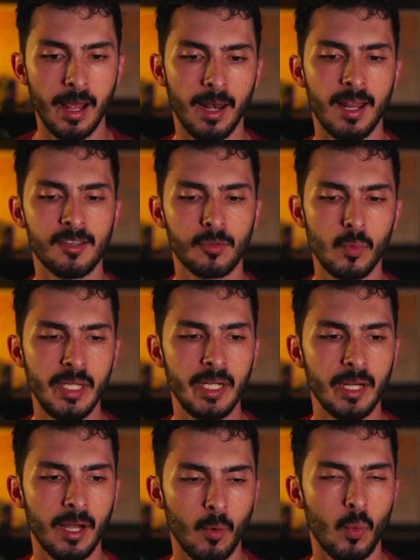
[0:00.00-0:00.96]
Last
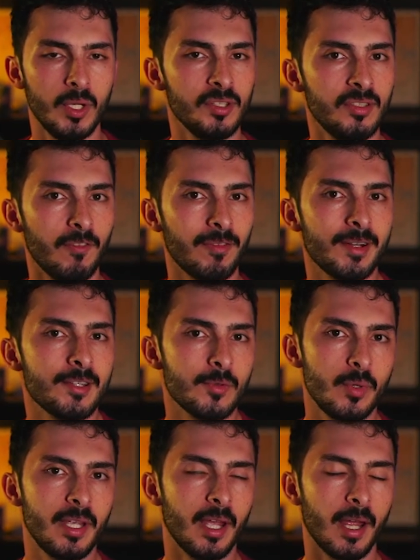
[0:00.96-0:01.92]
week was the first
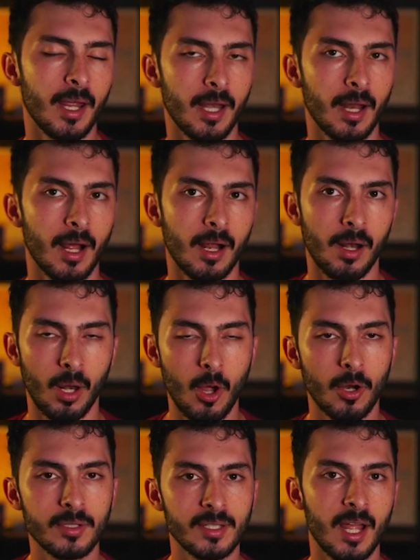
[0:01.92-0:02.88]
week in a
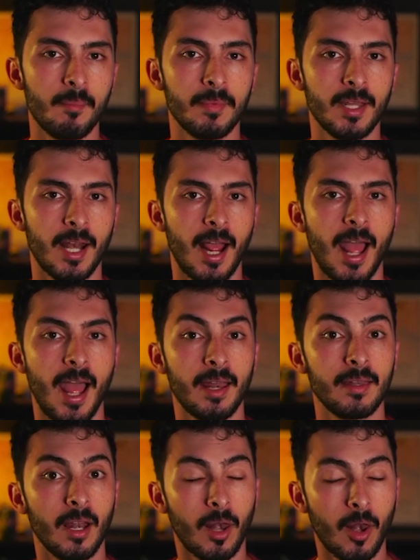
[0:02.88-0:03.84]
long time that I
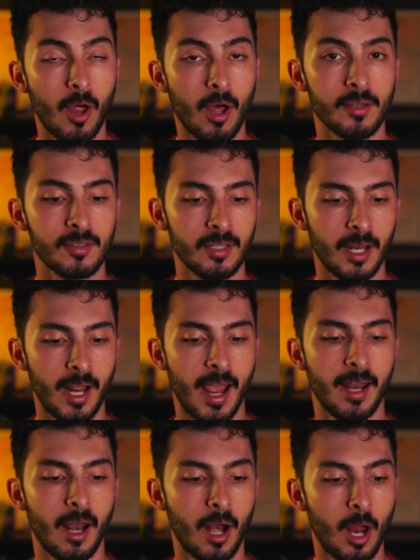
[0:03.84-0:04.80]
had a loss
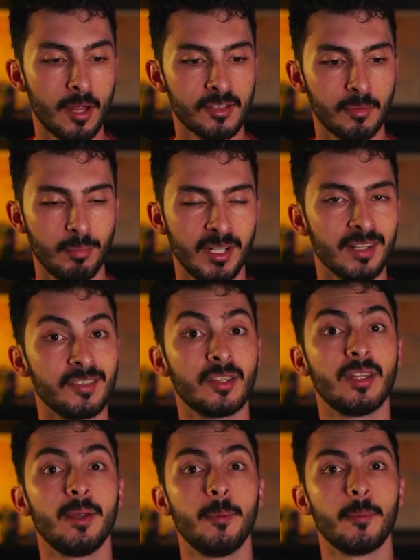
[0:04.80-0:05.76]
because
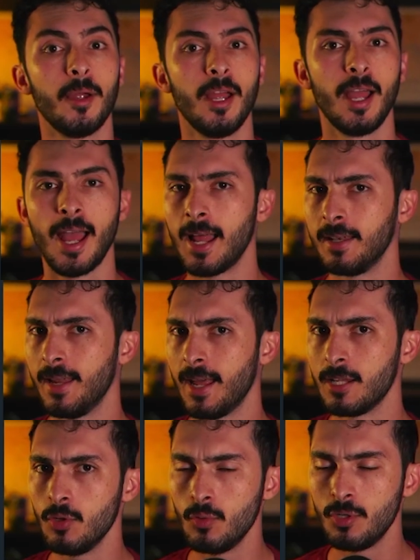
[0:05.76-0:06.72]
Ethereum had that
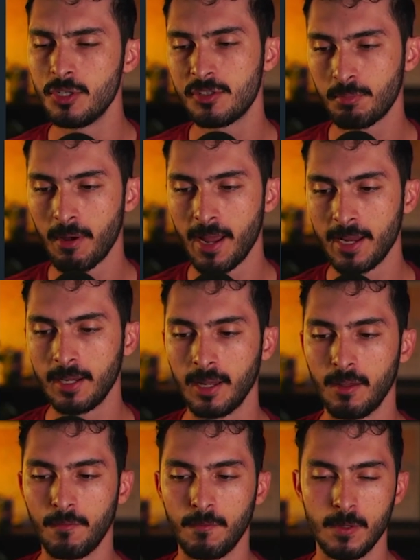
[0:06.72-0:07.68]
huge spike.
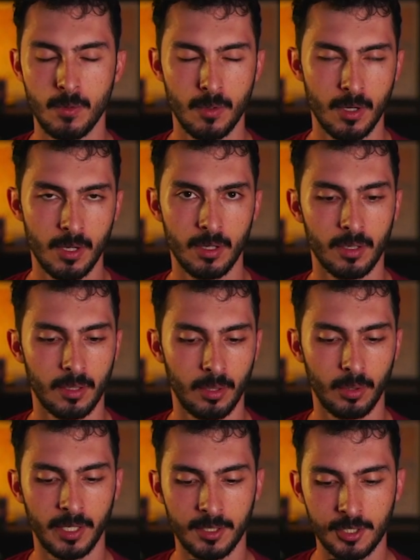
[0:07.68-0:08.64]
If you
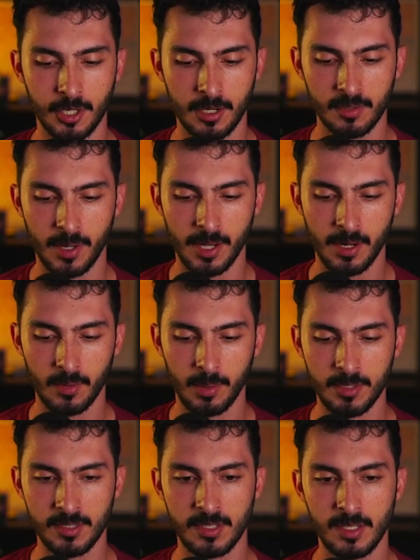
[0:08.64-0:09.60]
look at the charts right now, let
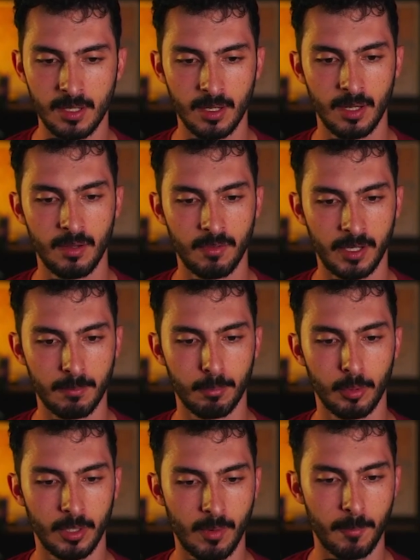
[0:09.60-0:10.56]
me see if I can
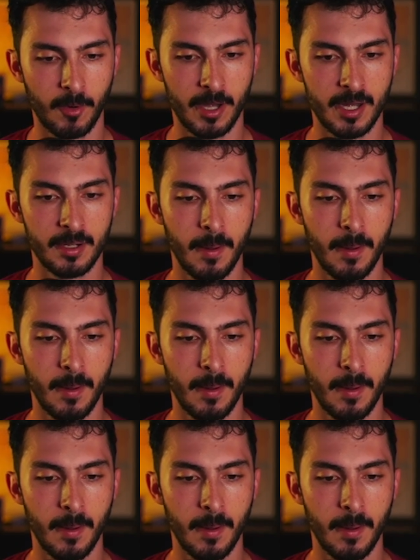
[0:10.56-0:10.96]
pull it up right here.